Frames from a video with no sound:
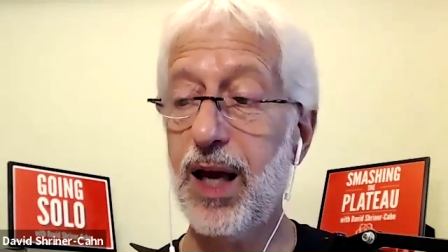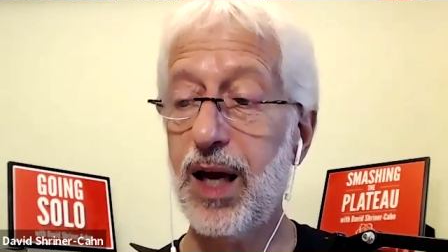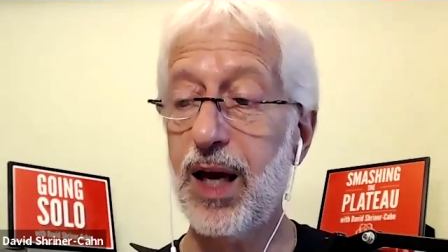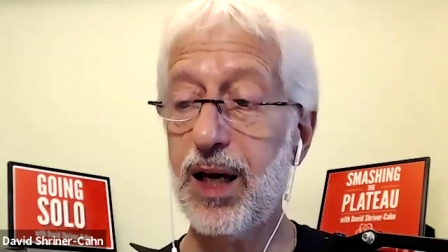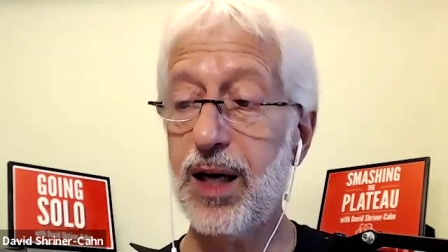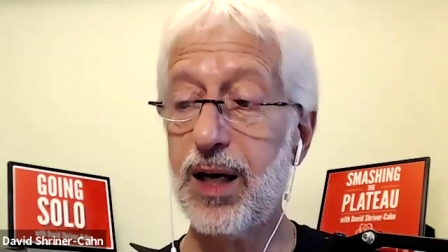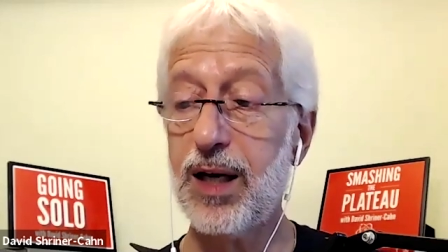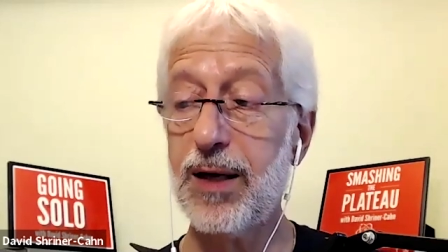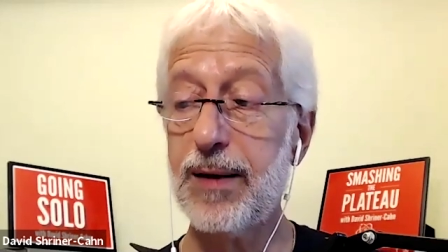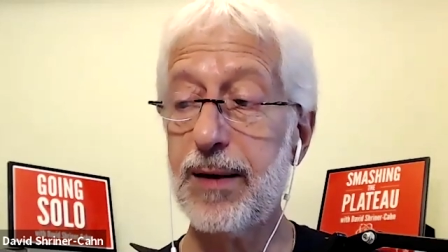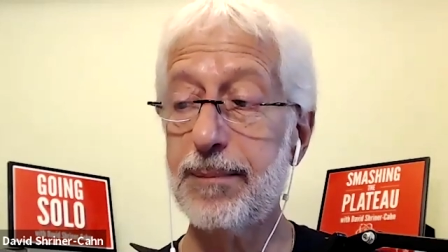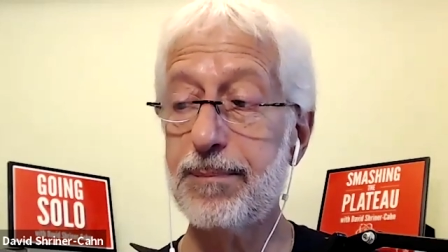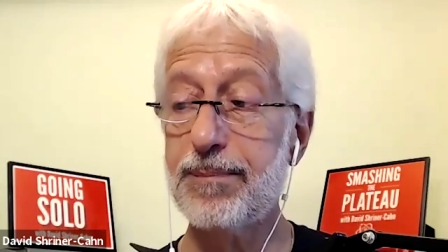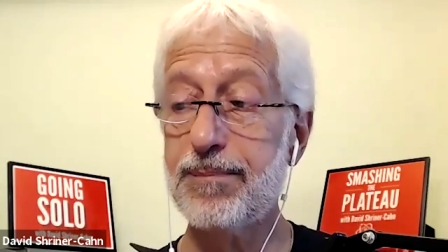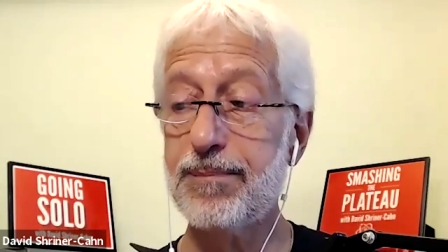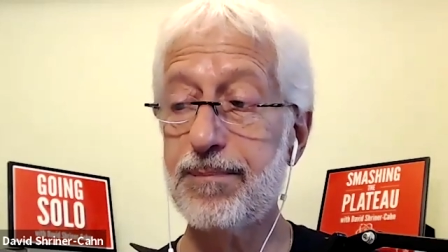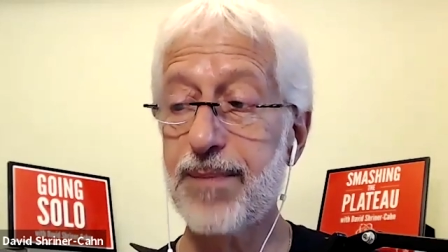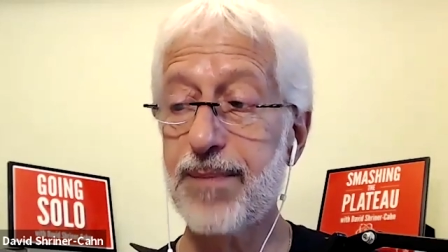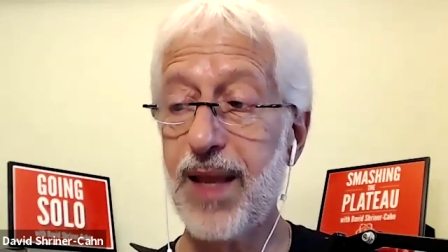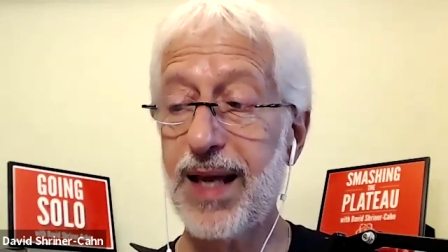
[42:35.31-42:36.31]
Um,
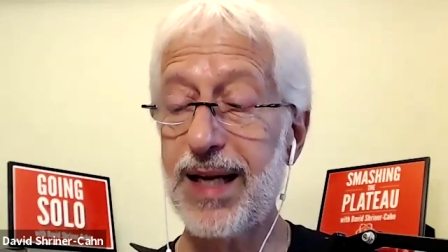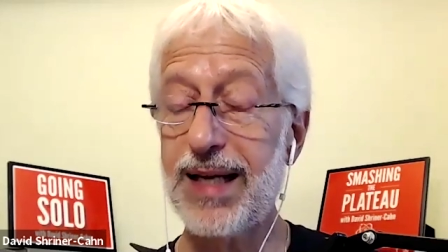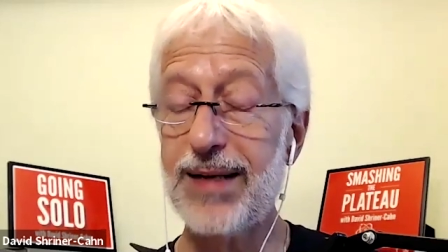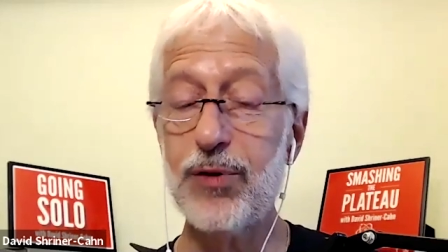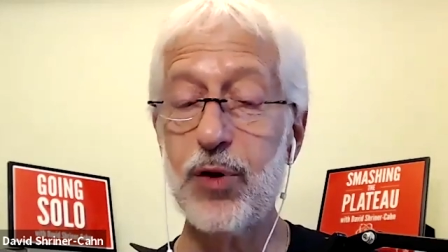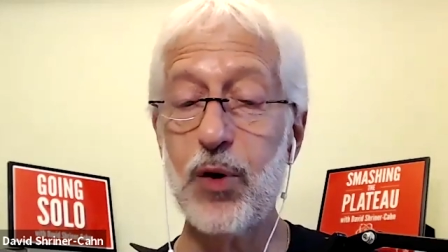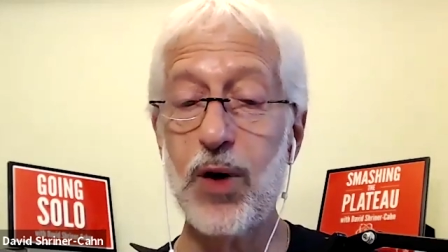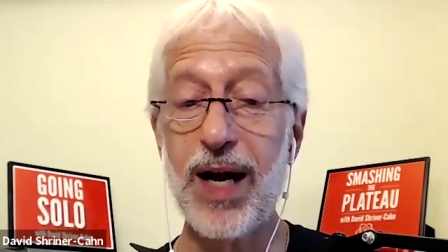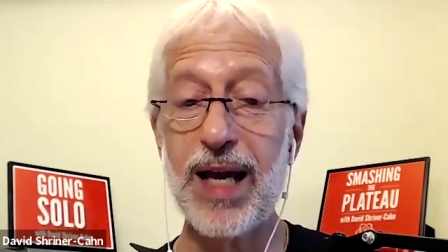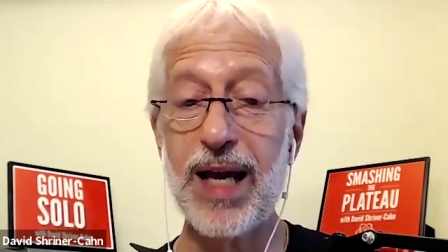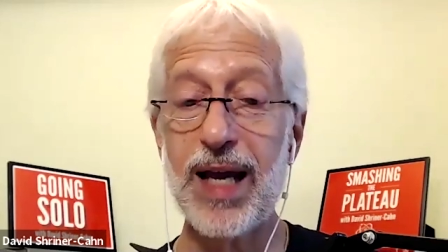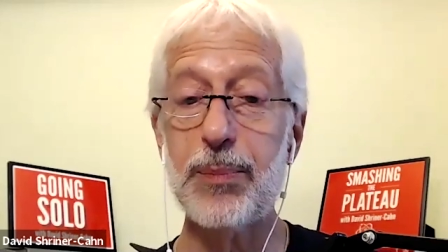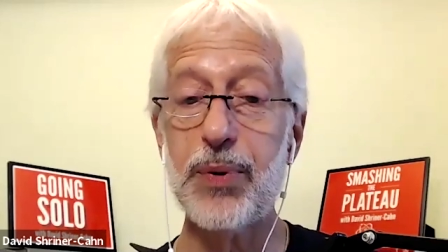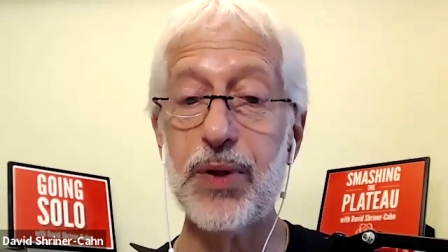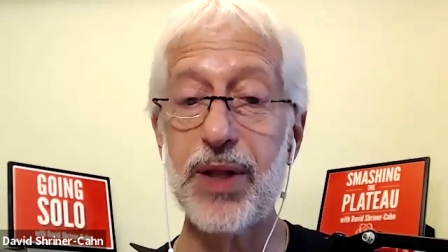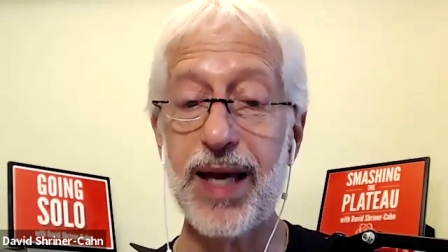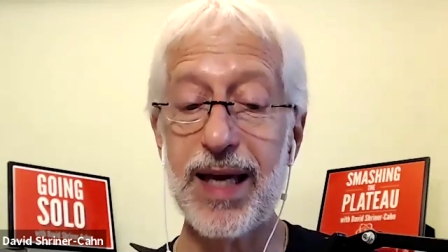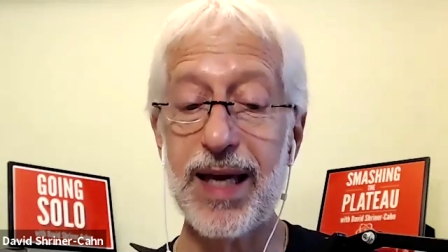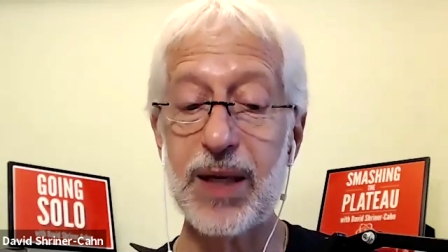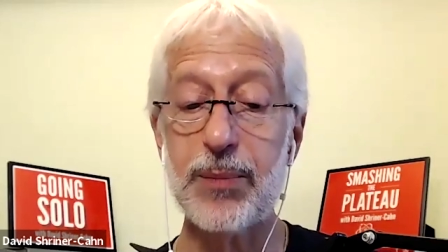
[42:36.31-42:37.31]
and even though I had a
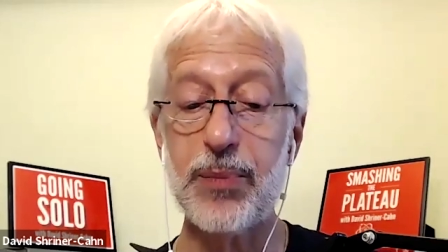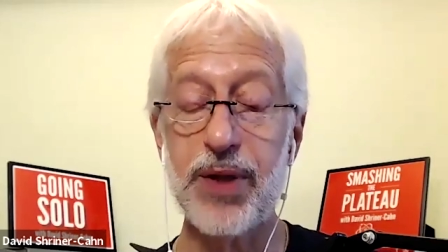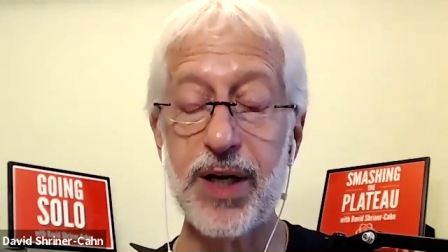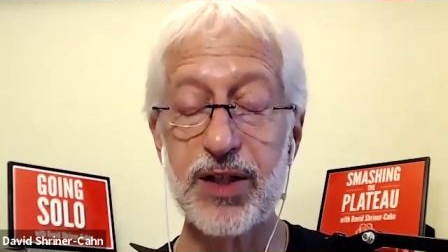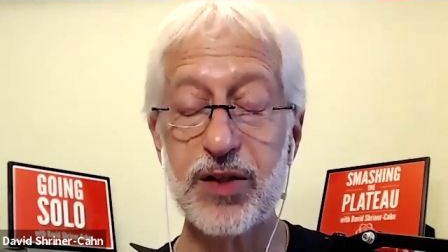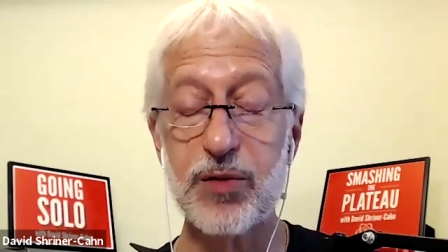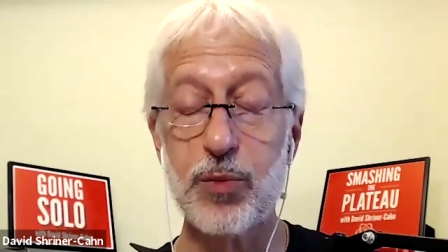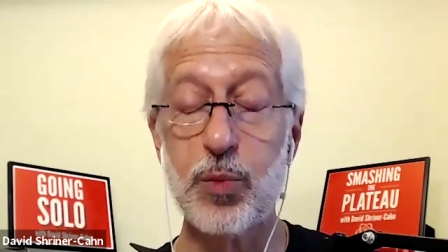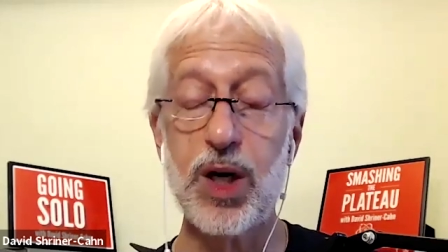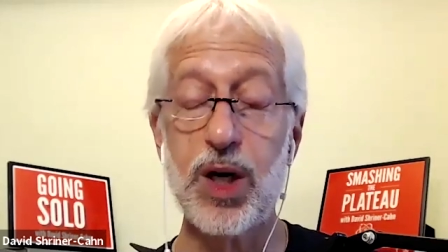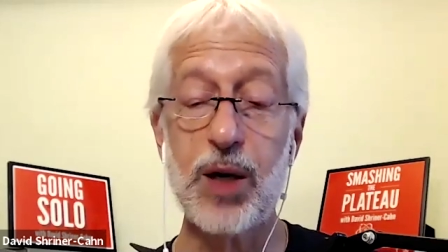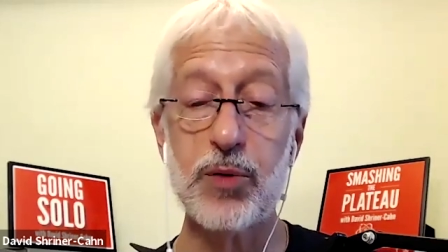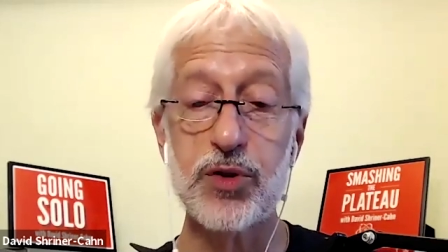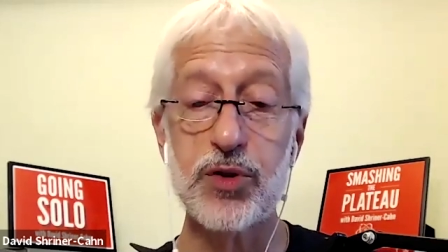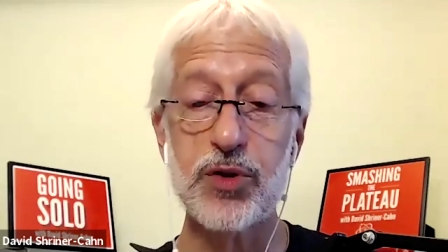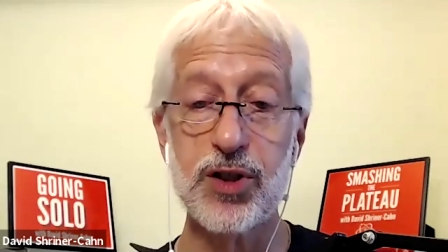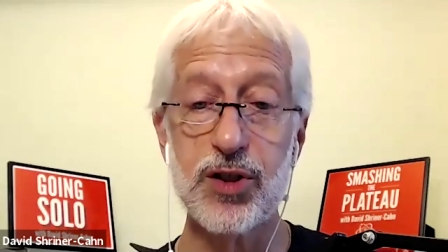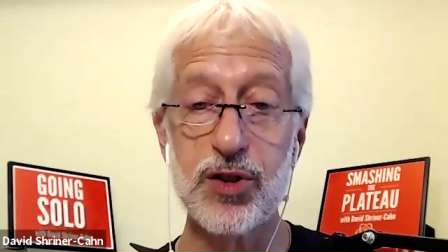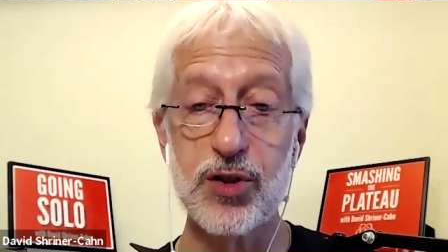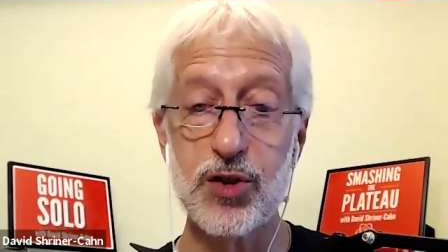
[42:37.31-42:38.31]
plan in place of what I was
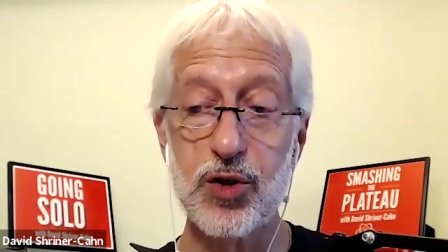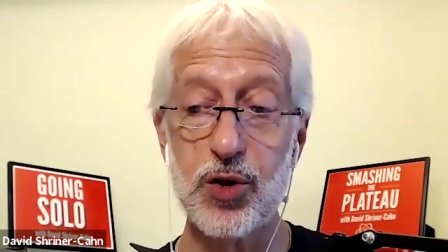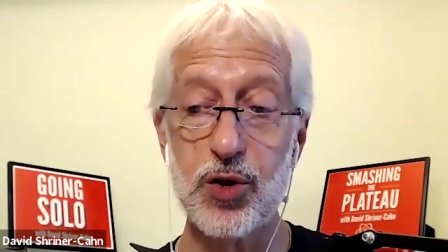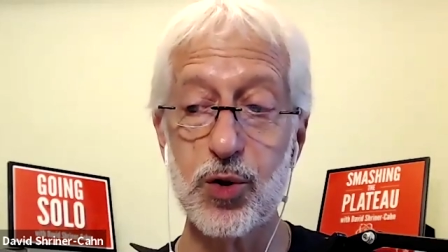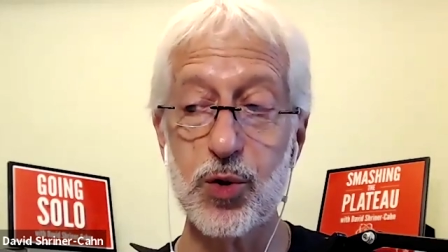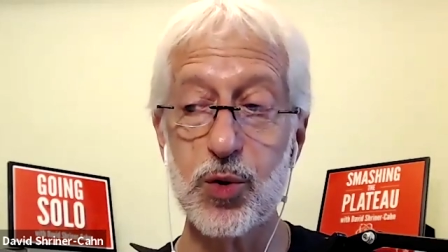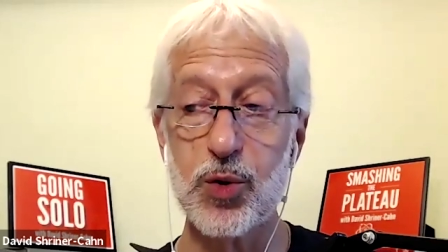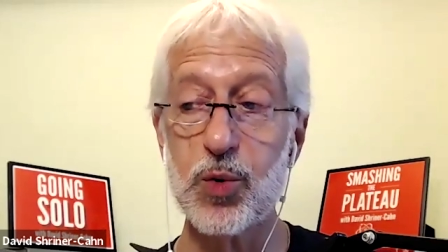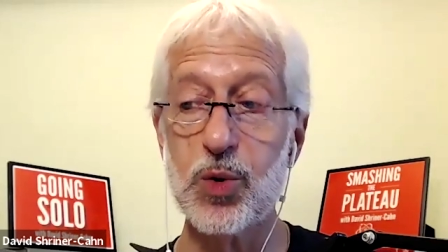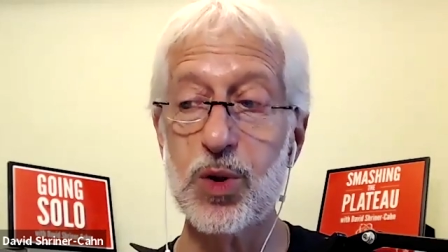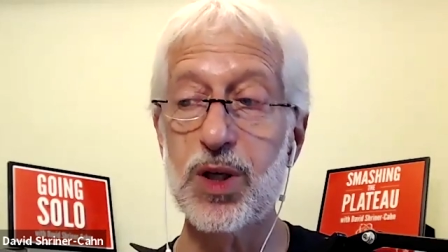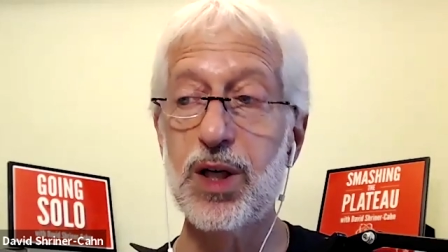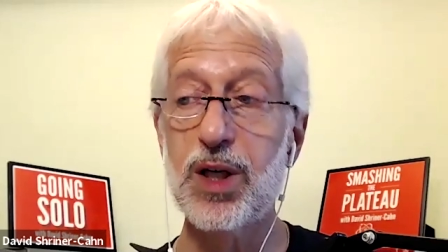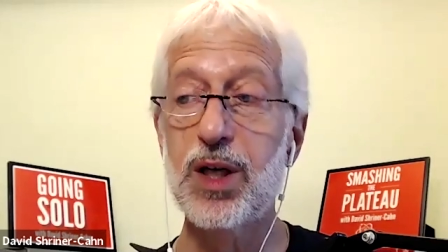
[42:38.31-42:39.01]
going to do,